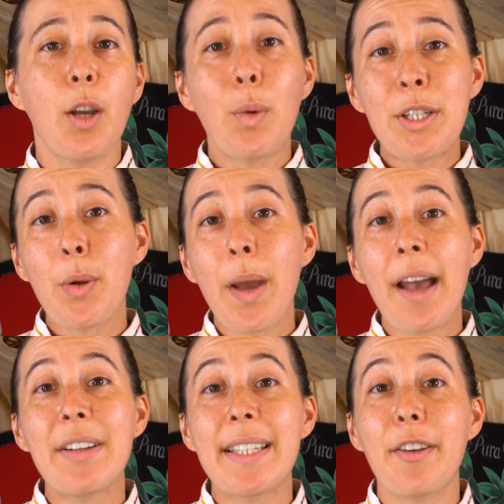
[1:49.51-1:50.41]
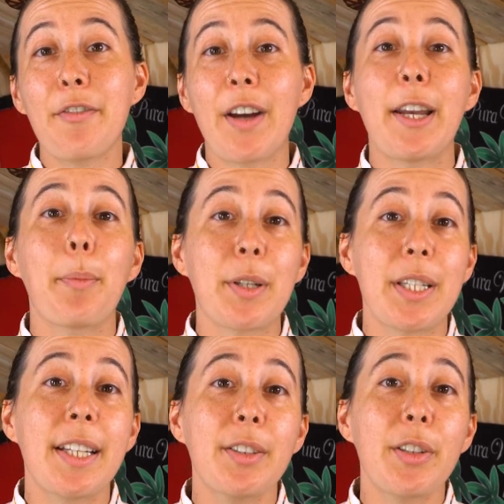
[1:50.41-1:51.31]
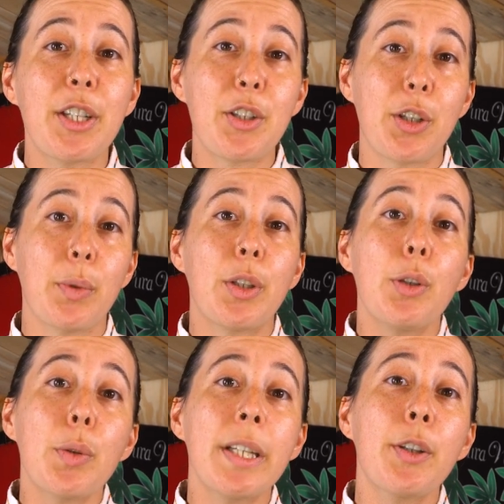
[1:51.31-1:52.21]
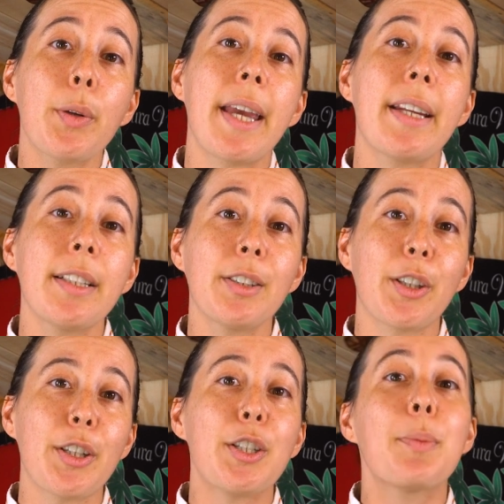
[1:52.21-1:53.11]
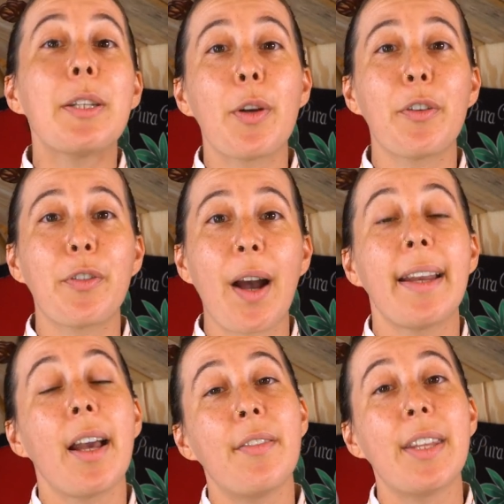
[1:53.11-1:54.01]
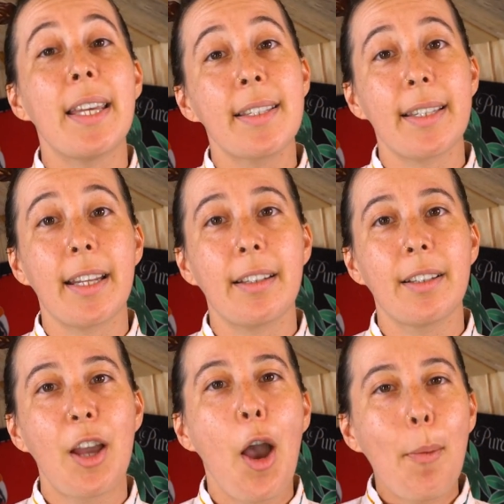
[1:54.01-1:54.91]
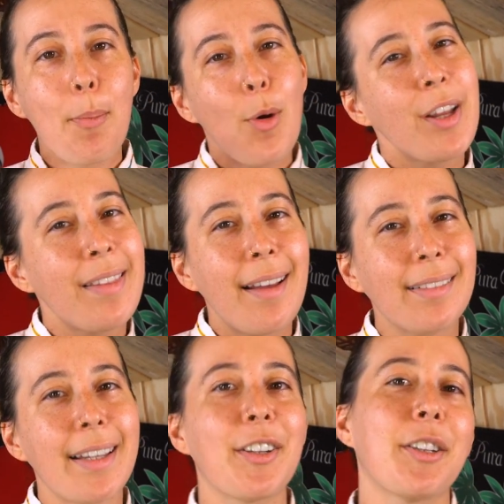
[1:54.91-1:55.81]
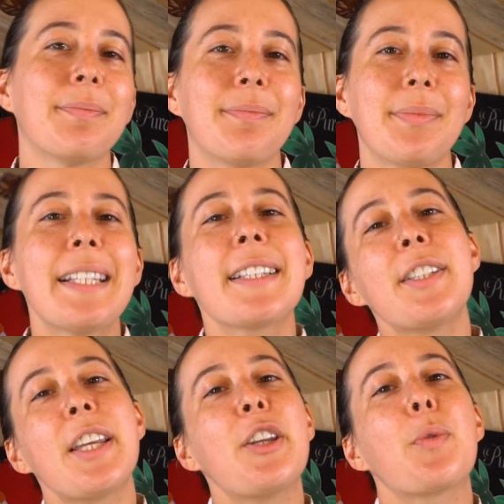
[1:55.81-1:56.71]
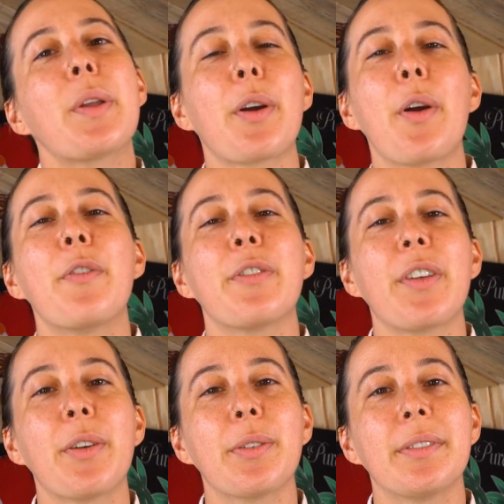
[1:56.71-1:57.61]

Once you have identified a particular issue, you can create an alert to be notified of the incident. More on that later. Let's continue with our overview.